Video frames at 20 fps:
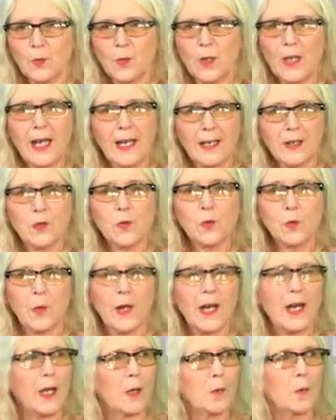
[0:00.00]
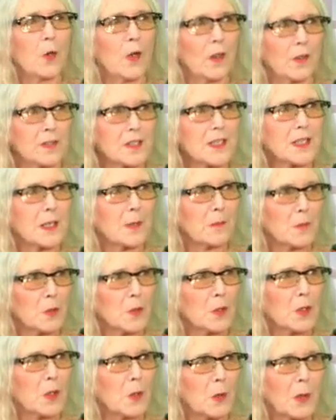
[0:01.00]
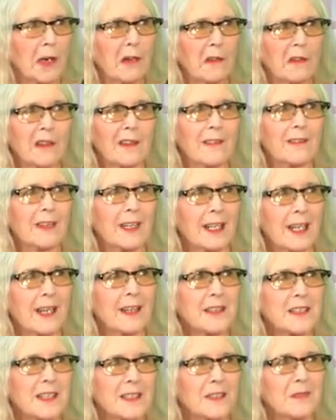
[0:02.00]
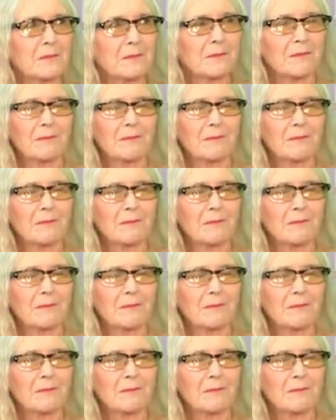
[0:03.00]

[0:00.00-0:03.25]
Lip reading: well, I know what I want and I'm going to go out there and get it.